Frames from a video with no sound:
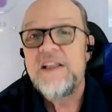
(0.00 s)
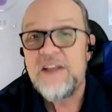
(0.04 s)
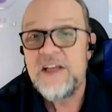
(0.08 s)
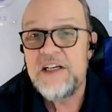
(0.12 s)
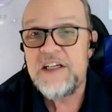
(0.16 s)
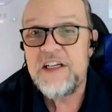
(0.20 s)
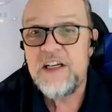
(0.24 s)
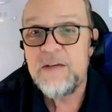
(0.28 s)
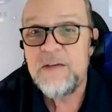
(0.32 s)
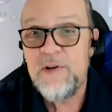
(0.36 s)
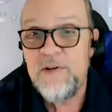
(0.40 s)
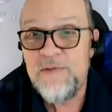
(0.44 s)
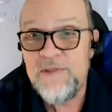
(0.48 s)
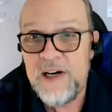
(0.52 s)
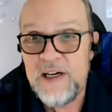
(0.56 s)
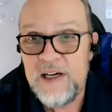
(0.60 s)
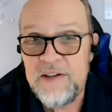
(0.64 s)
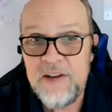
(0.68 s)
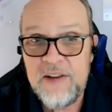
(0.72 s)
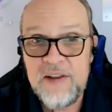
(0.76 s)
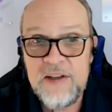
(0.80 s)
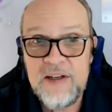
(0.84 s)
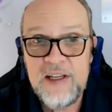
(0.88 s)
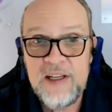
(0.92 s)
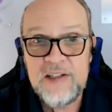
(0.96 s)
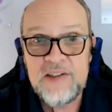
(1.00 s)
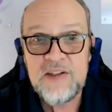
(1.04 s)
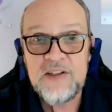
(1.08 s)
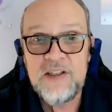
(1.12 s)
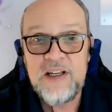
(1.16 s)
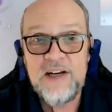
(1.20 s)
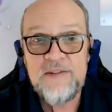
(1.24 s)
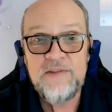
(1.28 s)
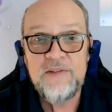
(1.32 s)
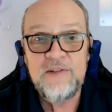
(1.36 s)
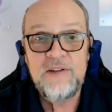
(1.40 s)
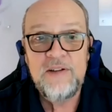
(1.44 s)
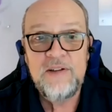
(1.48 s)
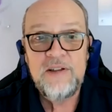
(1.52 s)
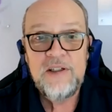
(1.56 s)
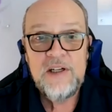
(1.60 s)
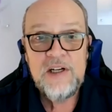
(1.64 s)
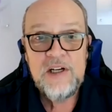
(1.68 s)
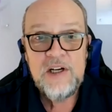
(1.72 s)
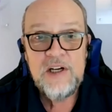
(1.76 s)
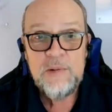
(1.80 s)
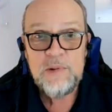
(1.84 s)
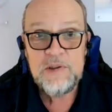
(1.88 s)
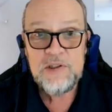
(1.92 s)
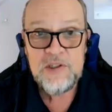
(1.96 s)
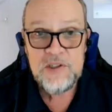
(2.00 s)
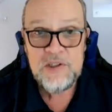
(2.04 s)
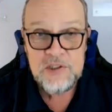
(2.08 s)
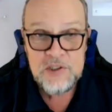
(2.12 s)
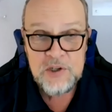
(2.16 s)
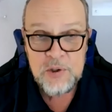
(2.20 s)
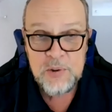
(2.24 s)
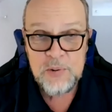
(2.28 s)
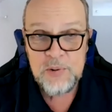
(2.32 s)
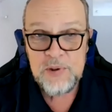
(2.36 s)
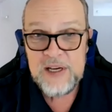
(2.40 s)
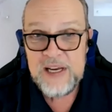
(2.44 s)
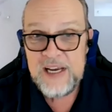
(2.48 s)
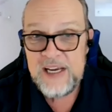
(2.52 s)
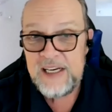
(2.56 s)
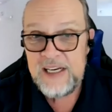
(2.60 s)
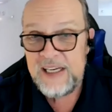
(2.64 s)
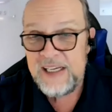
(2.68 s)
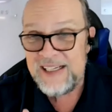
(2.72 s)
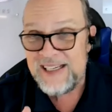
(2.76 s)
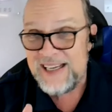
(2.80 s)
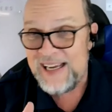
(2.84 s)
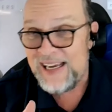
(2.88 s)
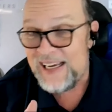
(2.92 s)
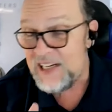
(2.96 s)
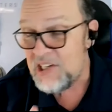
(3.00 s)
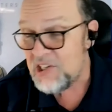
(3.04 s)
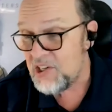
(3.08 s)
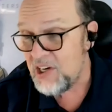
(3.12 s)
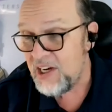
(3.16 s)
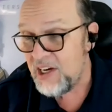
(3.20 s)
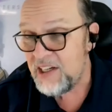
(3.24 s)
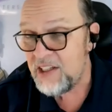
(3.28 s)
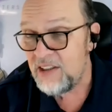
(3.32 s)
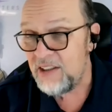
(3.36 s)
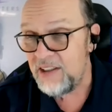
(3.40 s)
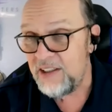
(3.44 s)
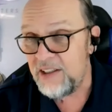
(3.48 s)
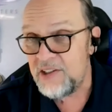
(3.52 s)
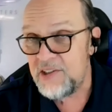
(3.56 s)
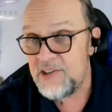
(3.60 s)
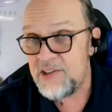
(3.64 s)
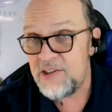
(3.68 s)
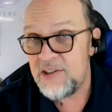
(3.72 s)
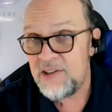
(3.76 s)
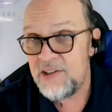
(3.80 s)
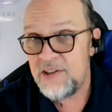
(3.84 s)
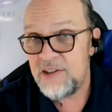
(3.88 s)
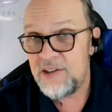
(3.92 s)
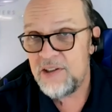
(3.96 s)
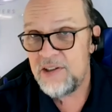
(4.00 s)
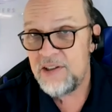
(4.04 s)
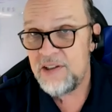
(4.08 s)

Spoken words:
Then you can move on to the next level, which is creating a checklist